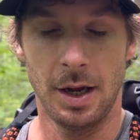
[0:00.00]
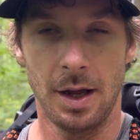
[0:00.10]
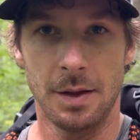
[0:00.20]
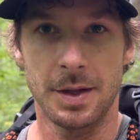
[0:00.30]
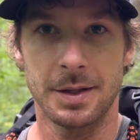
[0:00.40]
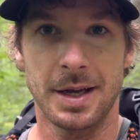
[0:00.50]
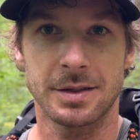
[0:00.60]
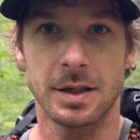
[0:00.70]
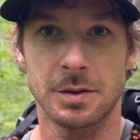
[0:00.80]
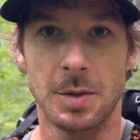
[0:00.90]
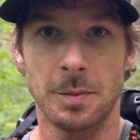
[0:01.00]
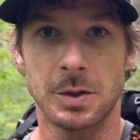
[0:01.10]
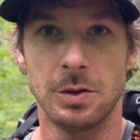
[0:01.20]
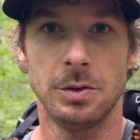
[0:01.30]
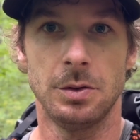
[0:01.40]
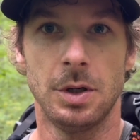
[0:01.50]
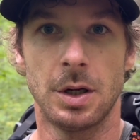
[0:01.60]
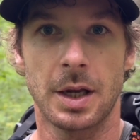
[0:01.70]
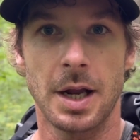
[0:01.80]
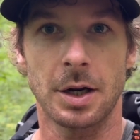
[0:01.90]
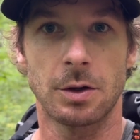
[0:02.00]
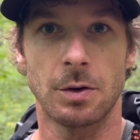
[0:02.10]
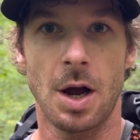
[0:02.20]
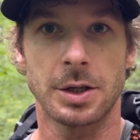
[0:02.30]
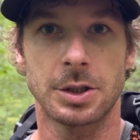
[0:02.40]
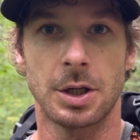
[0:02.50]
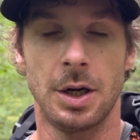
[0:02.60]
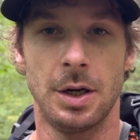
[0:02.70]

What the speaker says: And then that sets me up to kind of crush